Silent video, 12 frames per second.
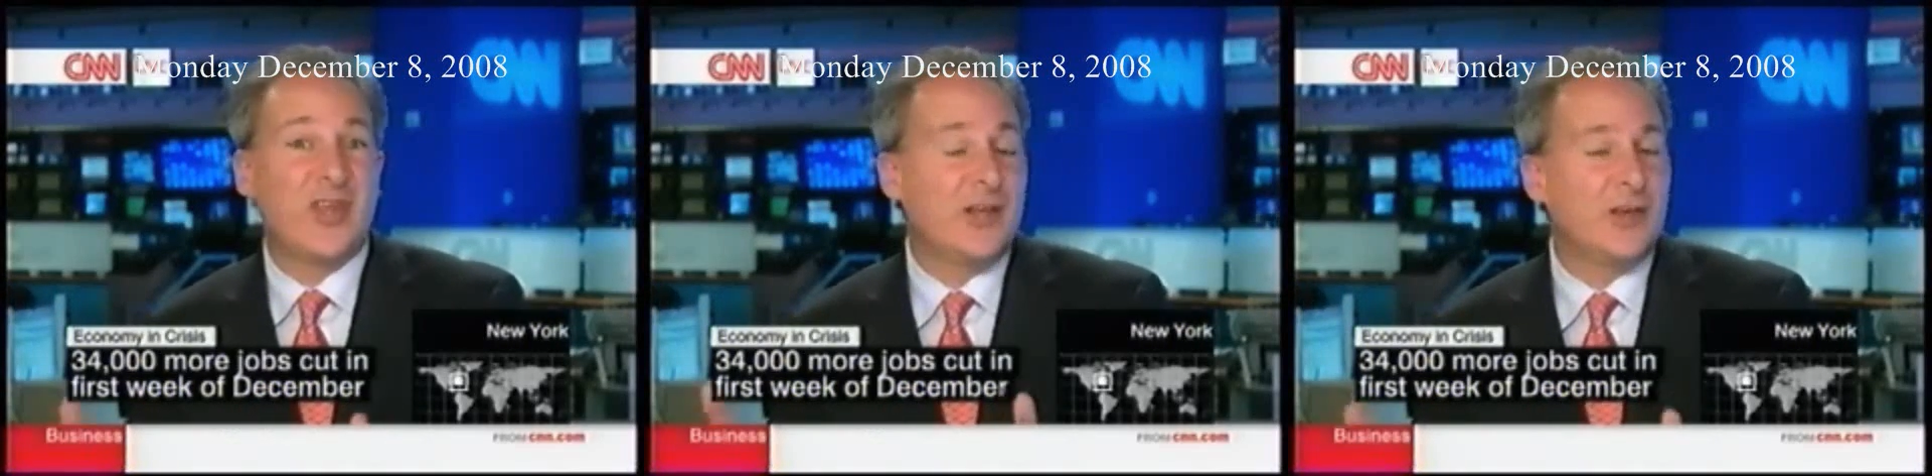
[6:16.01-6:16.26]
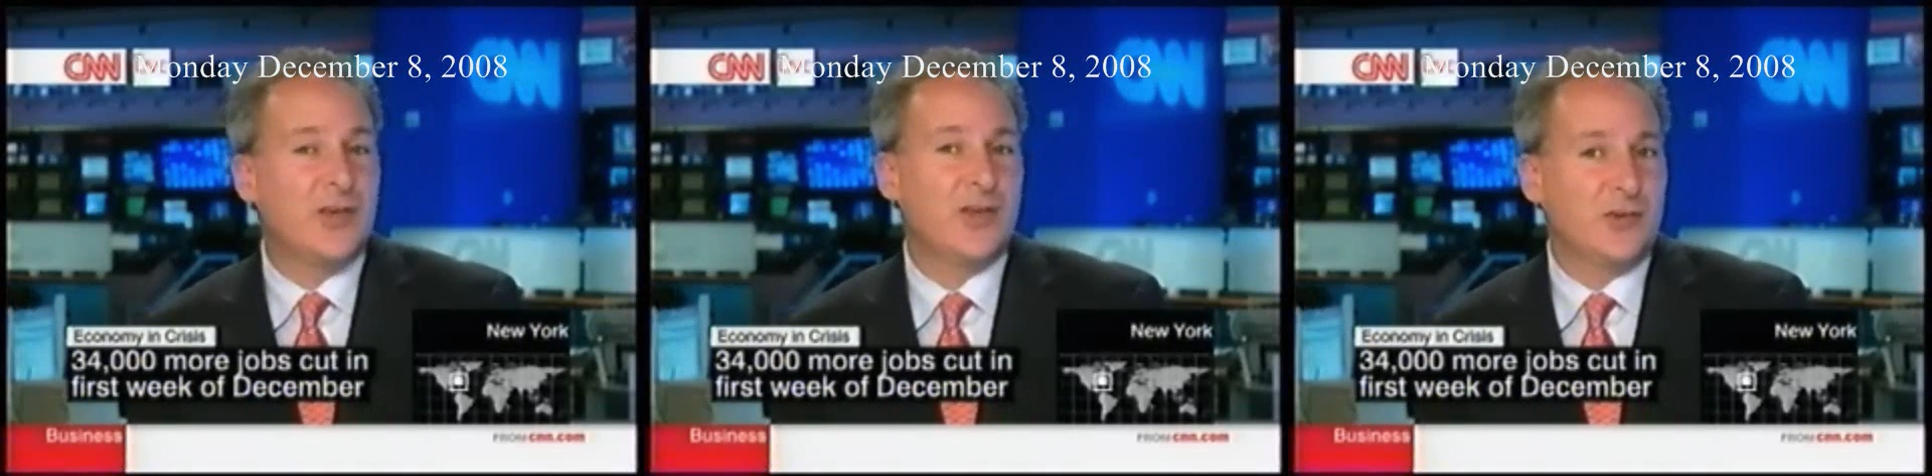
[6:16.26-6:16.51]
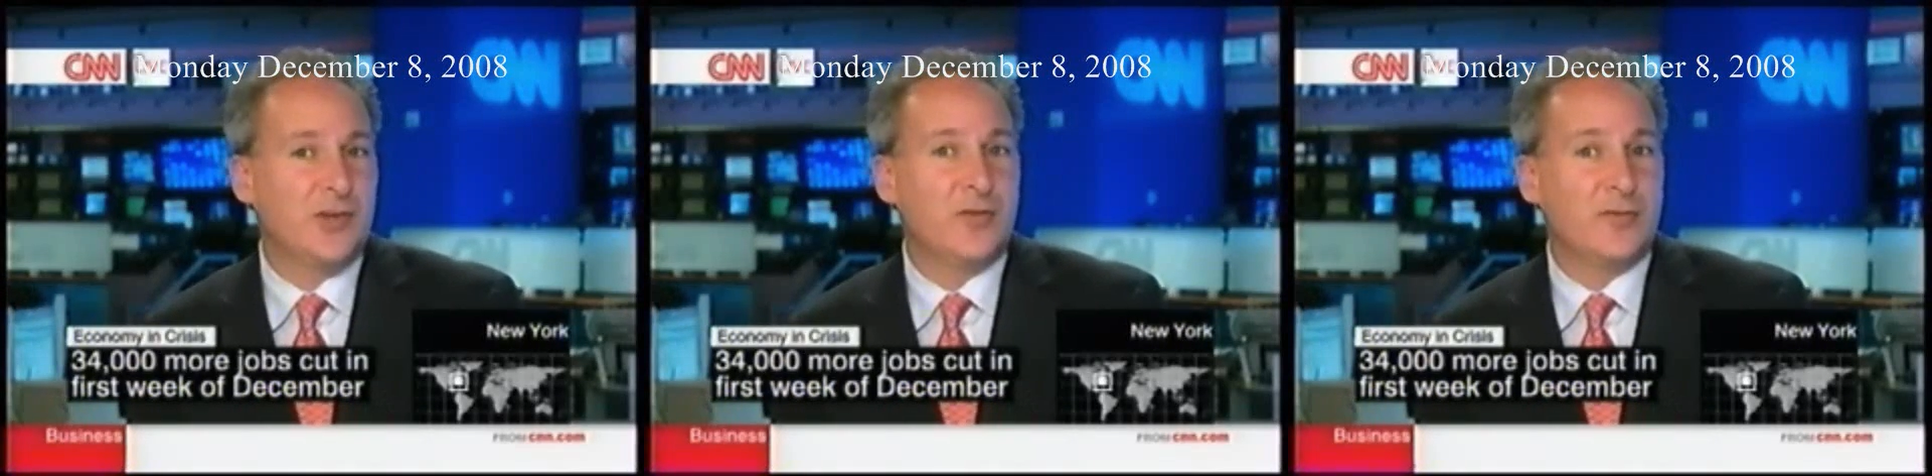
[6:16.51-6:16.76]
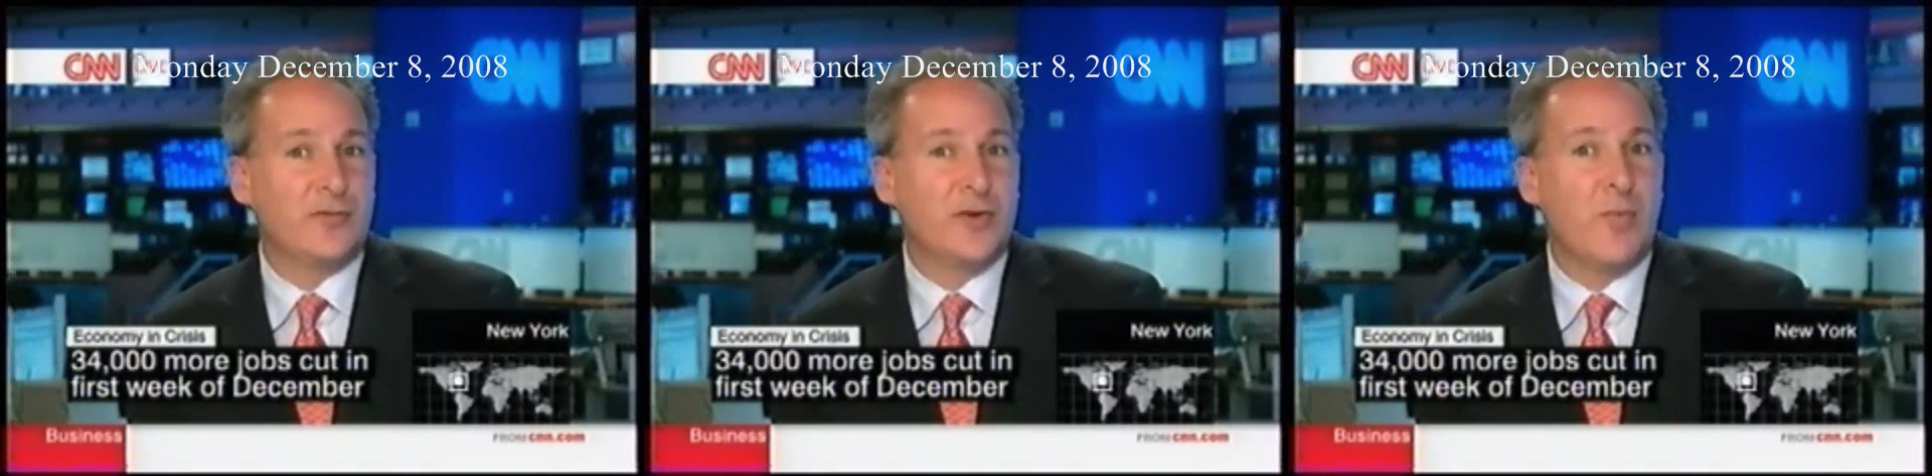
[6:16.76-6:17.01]
that exists in
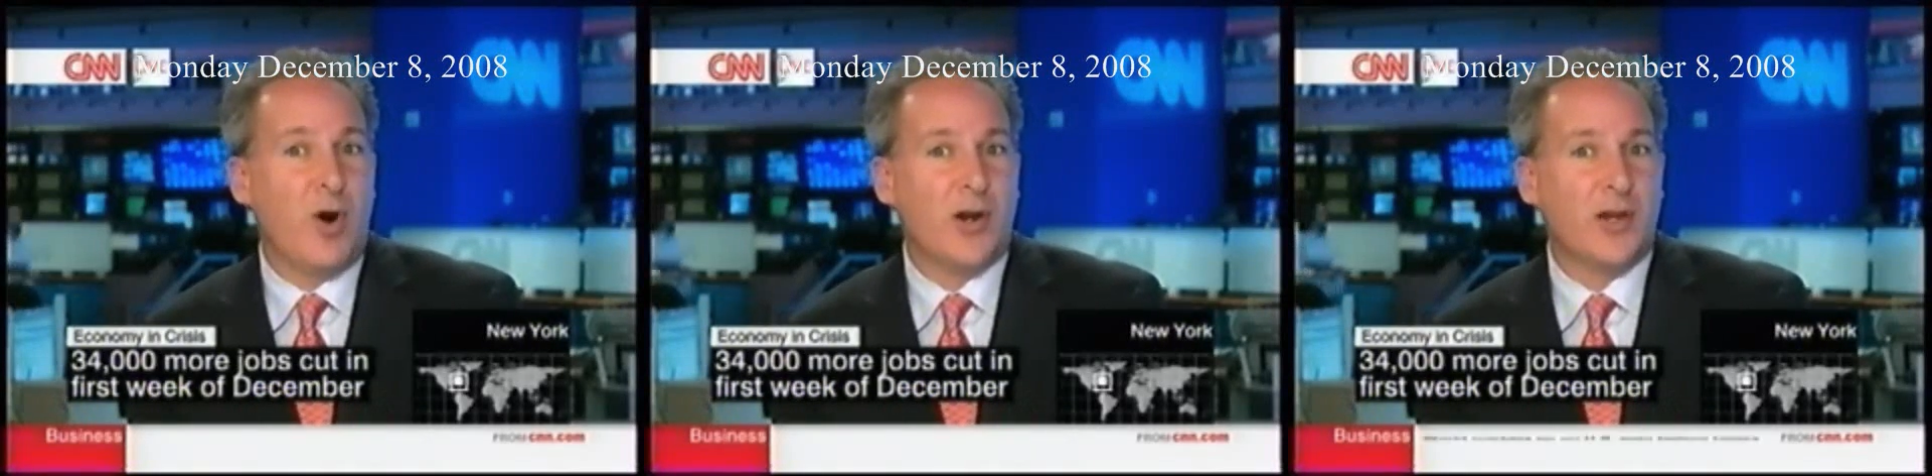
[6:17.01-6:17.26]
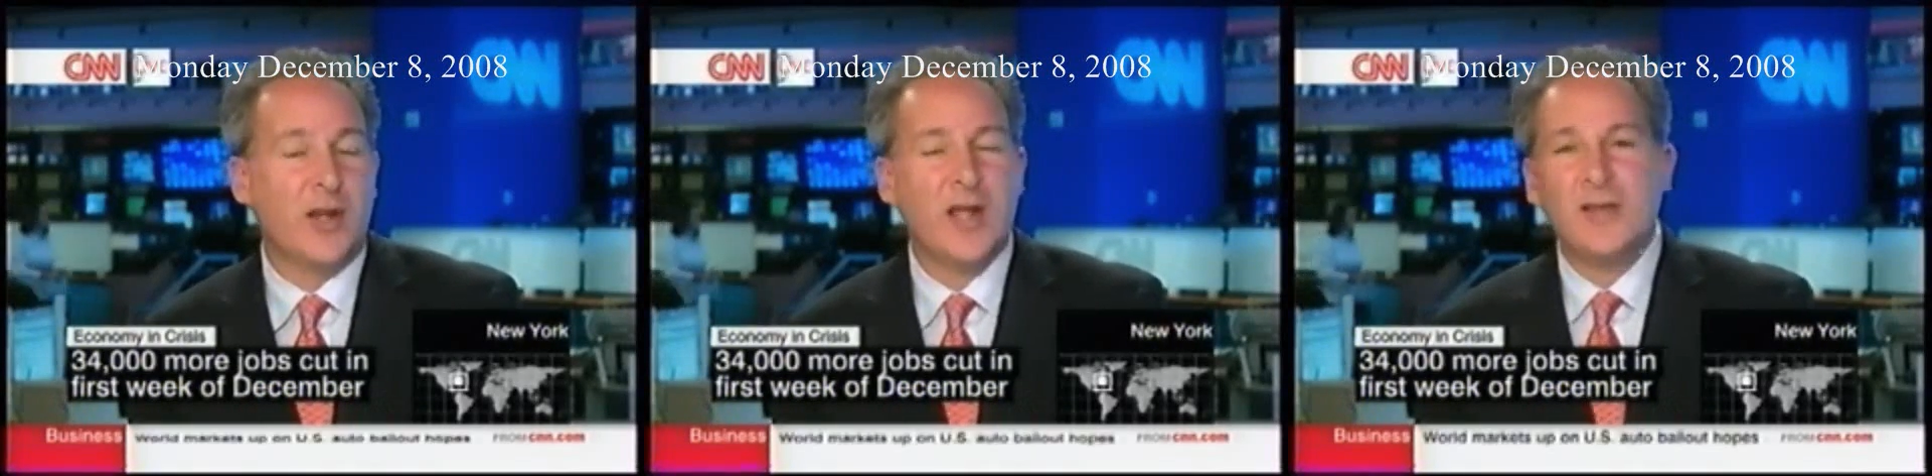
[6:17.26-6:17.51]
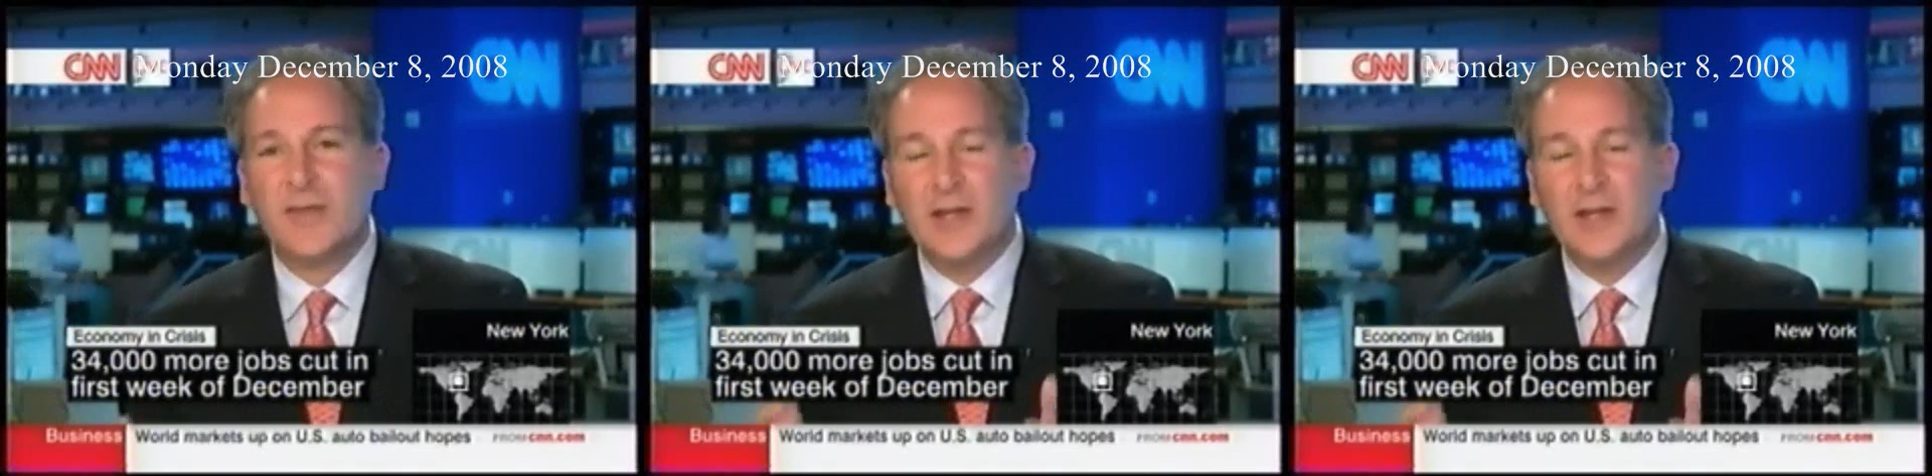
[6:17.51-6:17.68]
a free market.